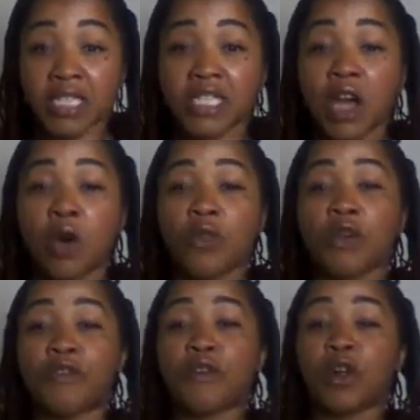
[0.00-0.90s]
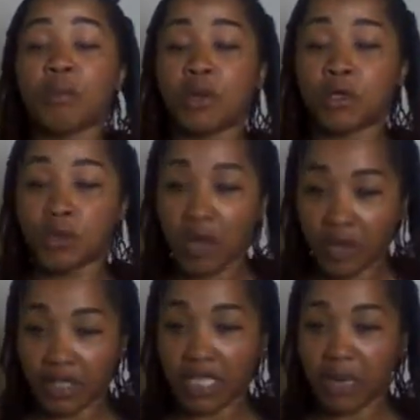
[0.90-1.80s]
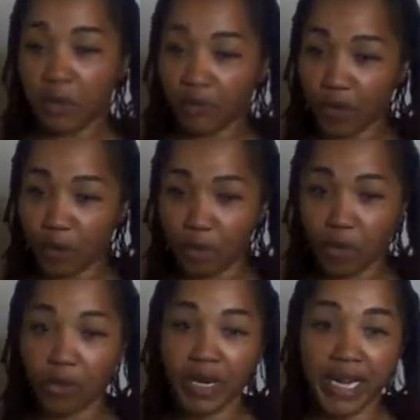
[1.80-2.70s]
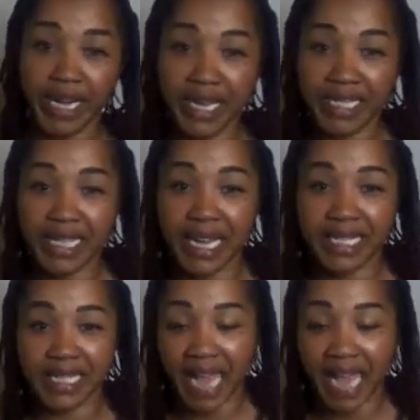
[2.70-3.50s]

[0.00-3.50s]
So the full moon, the Libra full moon, is